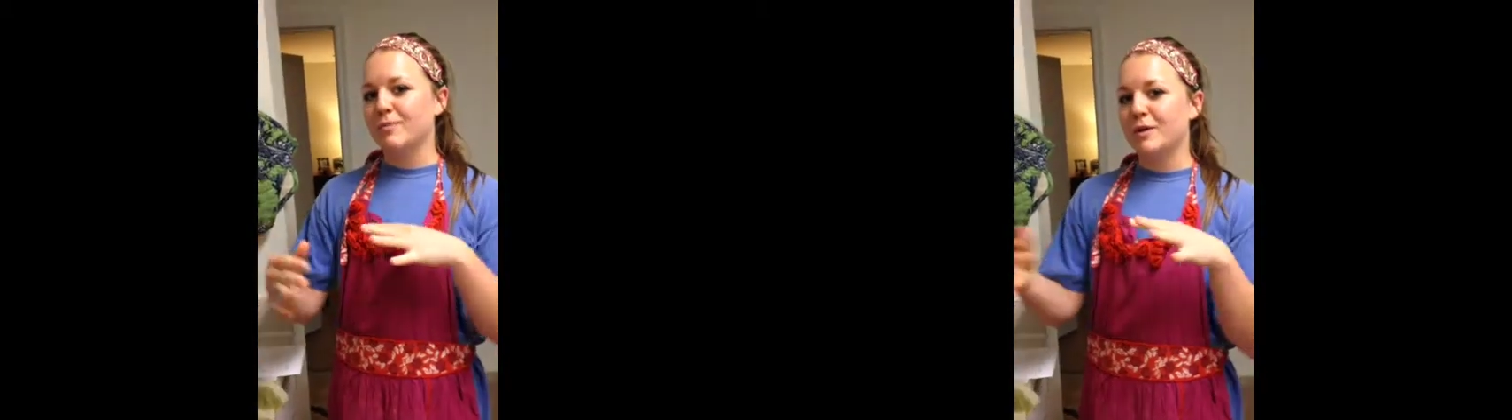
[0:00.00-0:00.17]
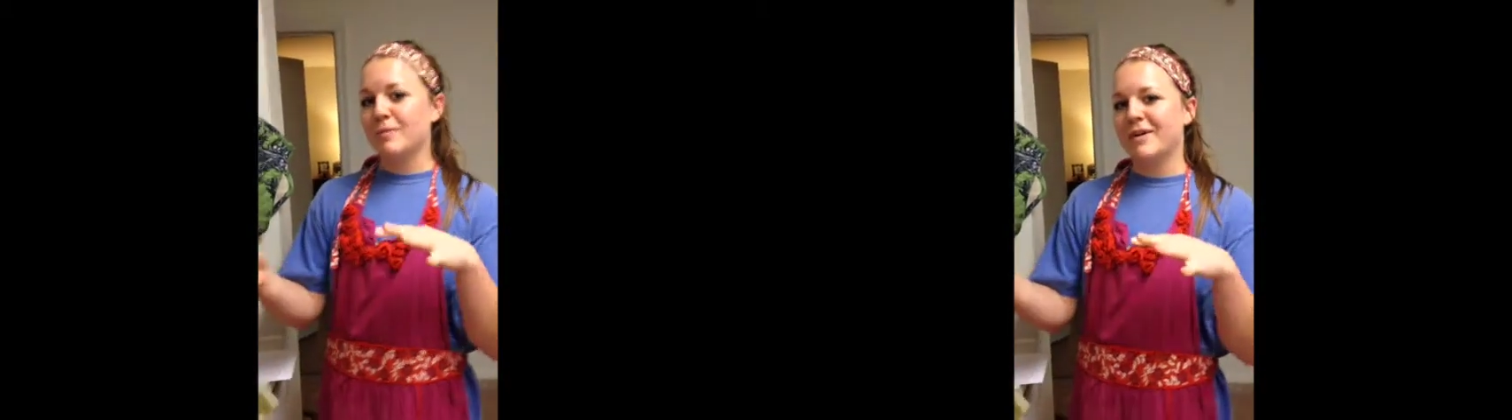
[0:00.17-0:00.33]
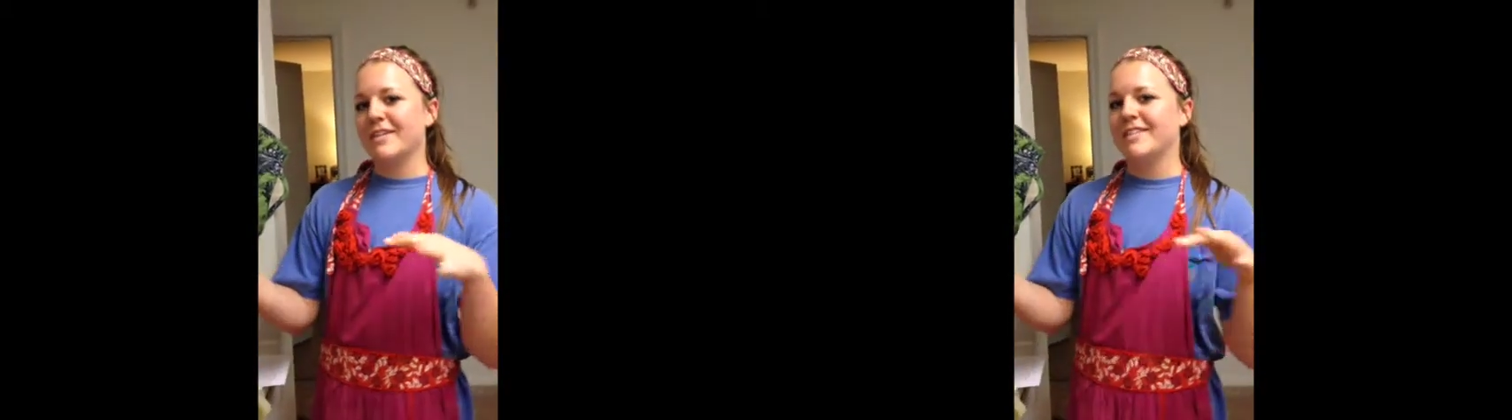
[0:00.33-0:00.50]

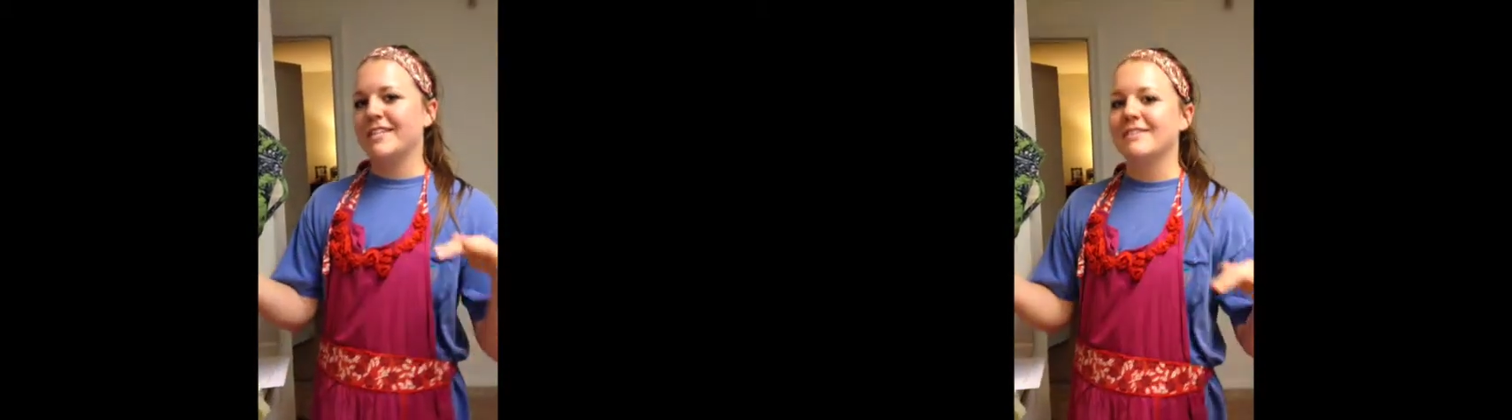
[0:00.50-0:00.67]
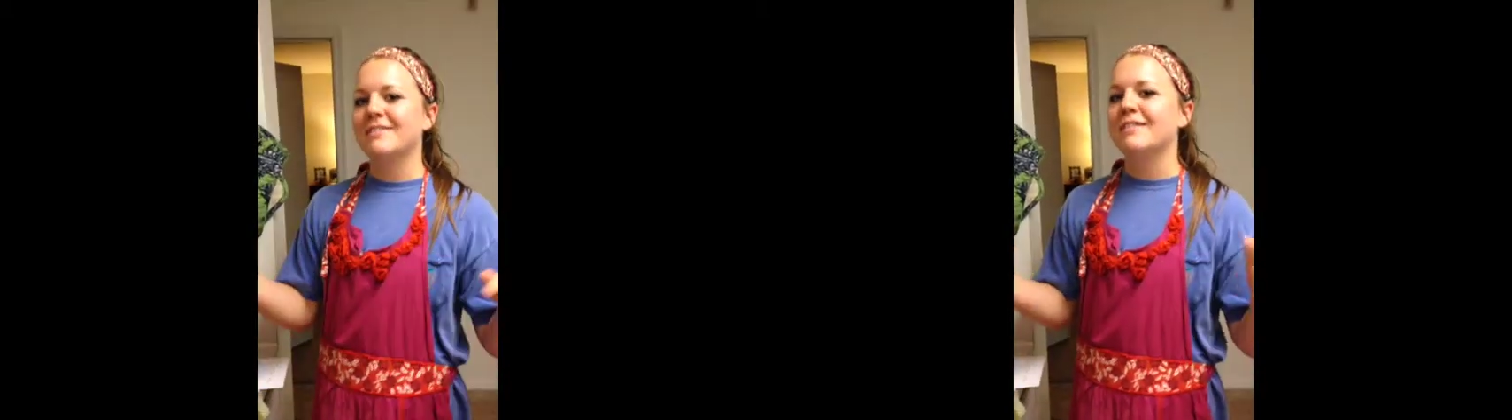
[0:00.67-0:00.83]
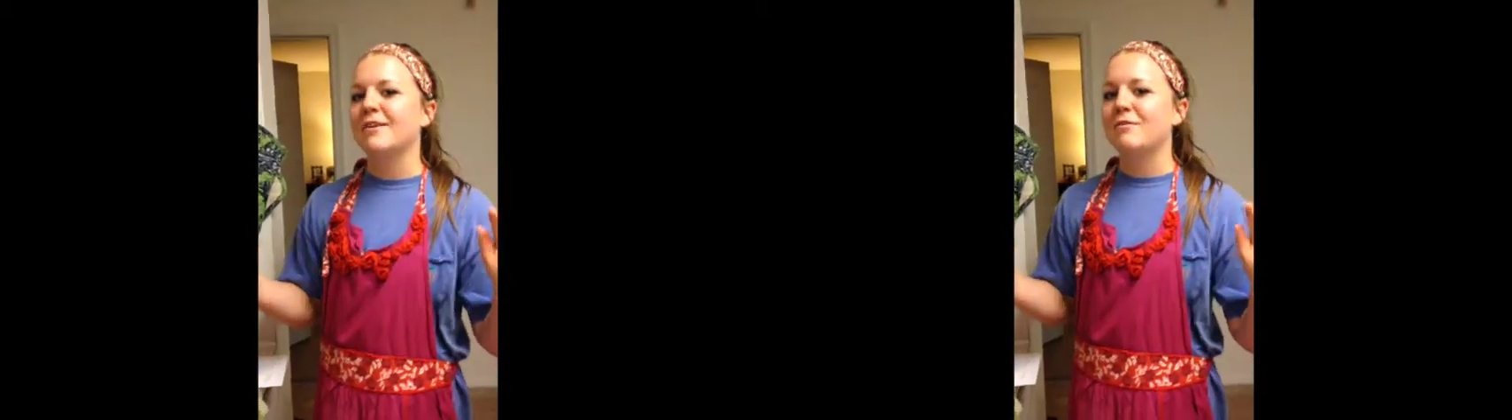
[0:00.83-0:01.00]

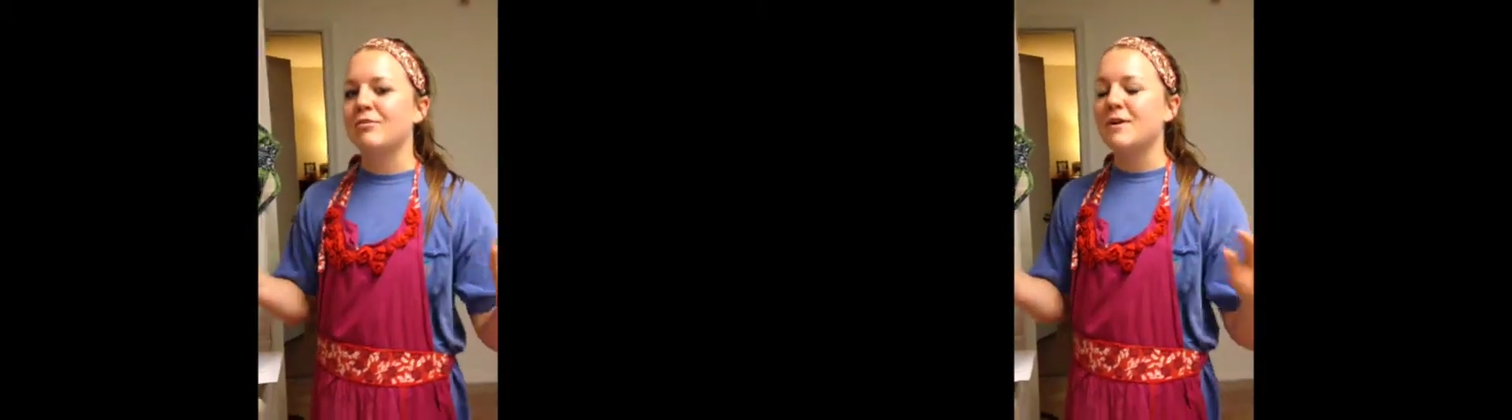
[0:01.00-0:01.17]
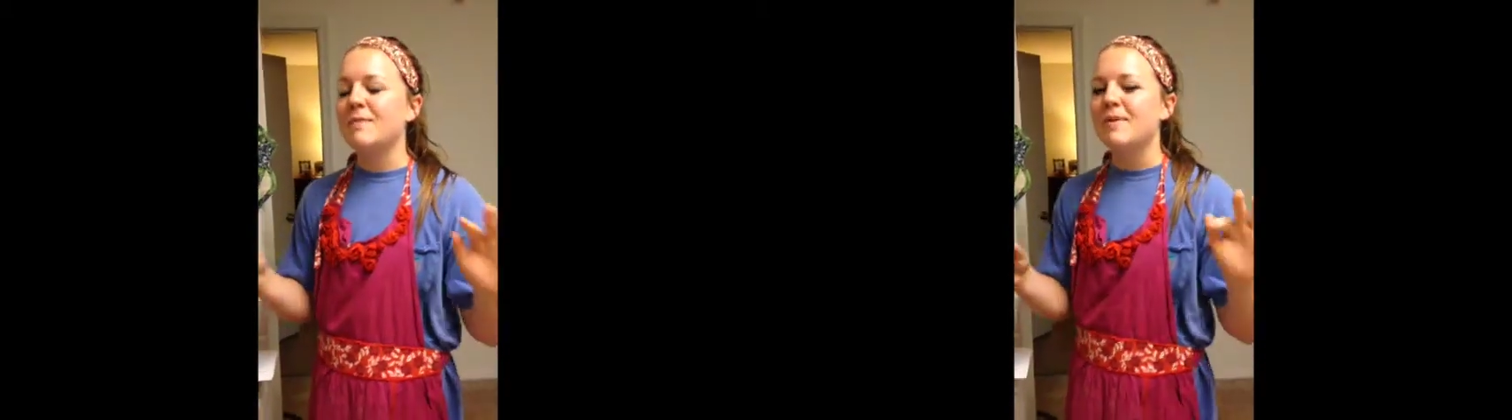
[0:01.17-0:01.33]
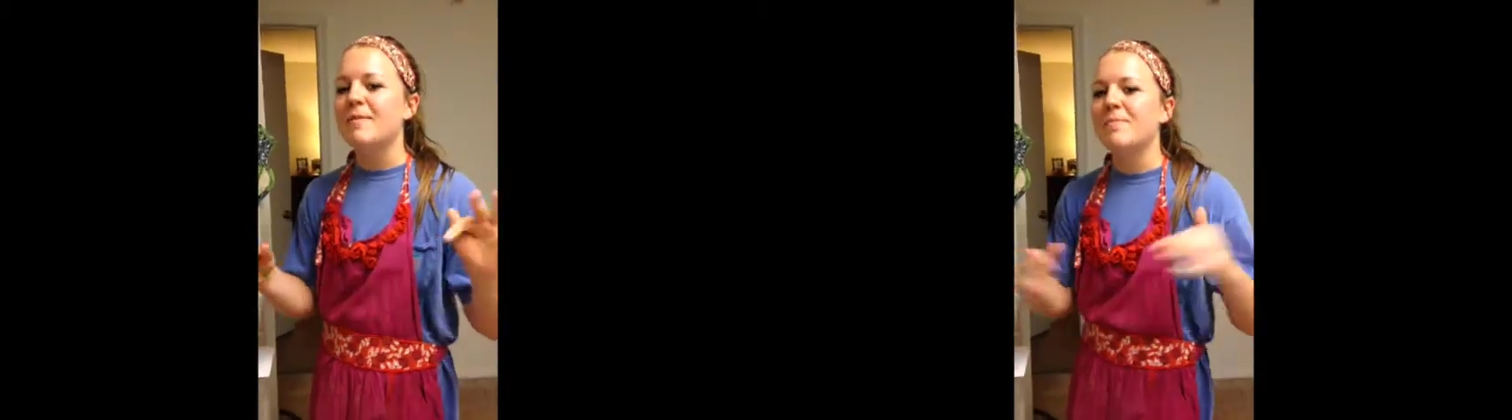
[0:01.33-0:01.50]
person, so
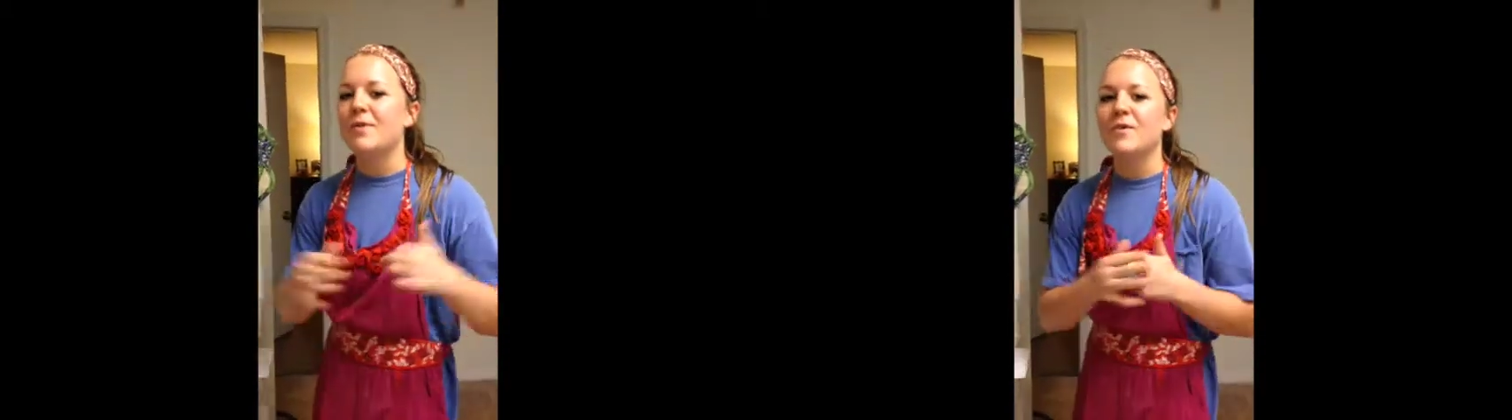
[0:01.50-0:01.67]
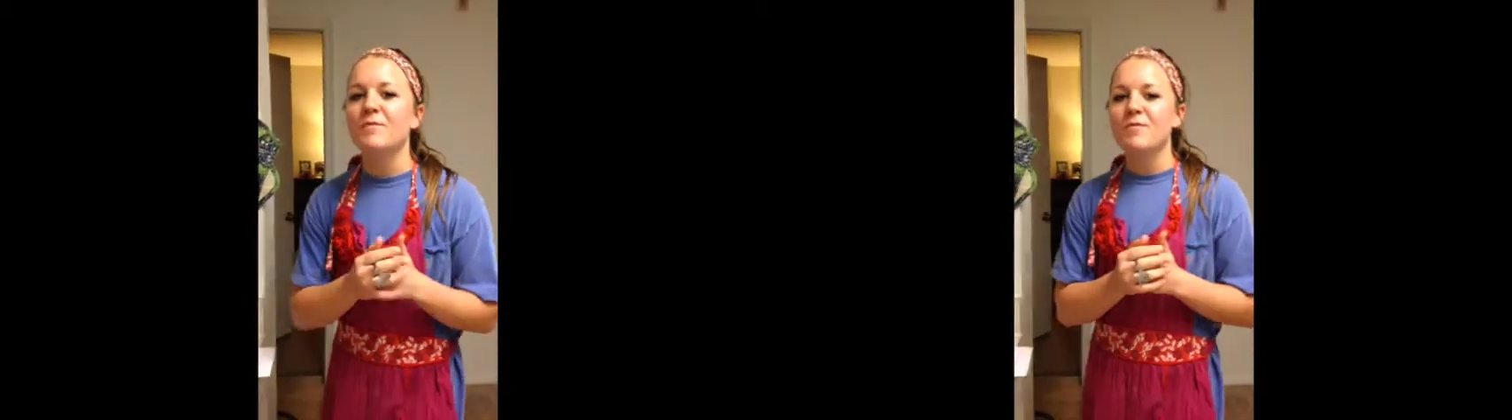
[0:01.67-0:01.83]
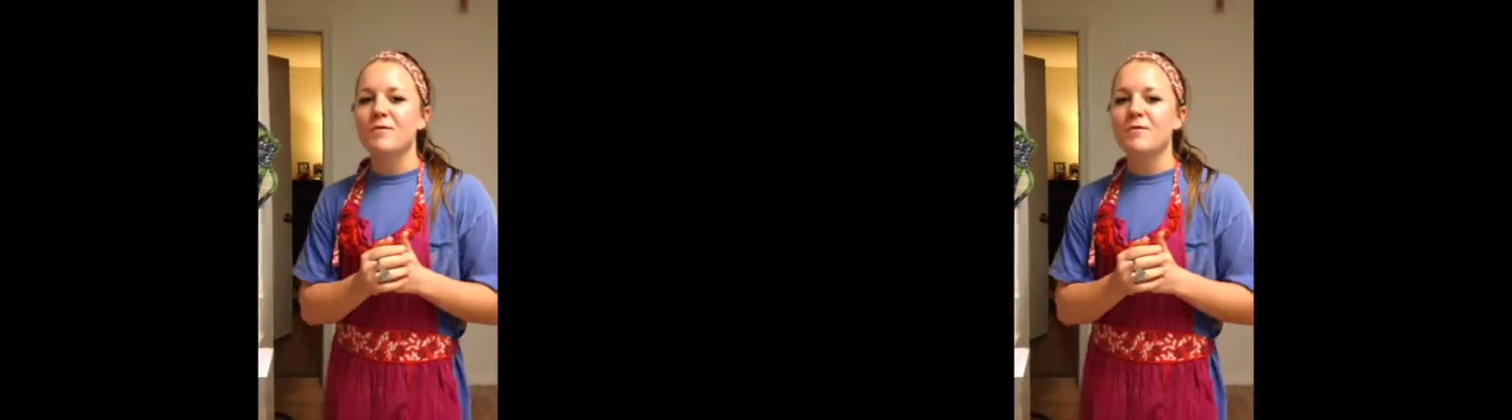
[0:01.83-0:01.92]
3 people,